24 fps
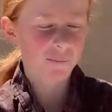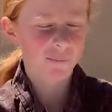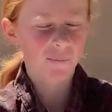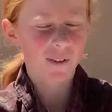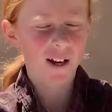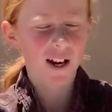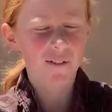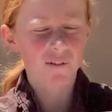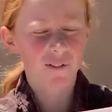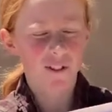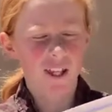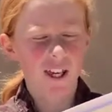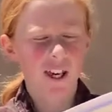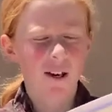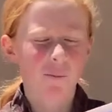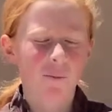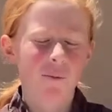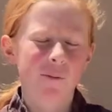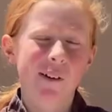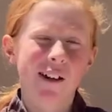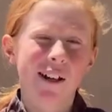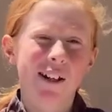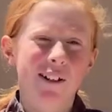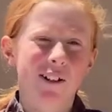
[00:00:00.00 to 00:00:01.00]
have the
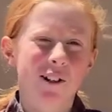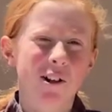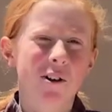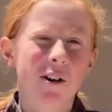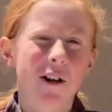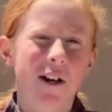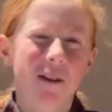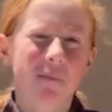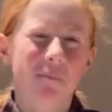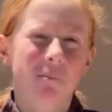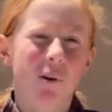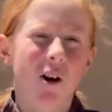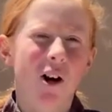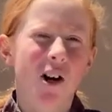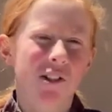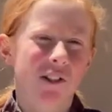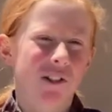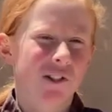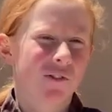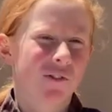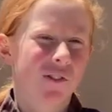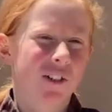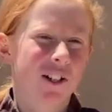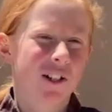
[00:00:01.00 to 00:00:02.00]
cameraman go ahead and
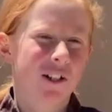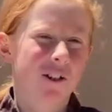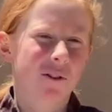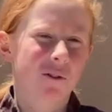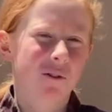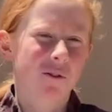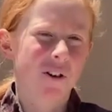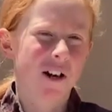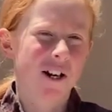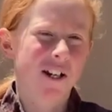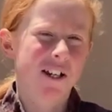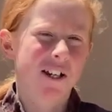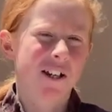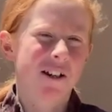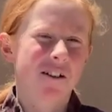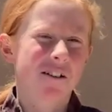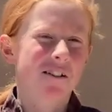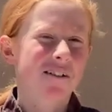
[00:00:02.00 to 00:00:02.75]
pause the video right here.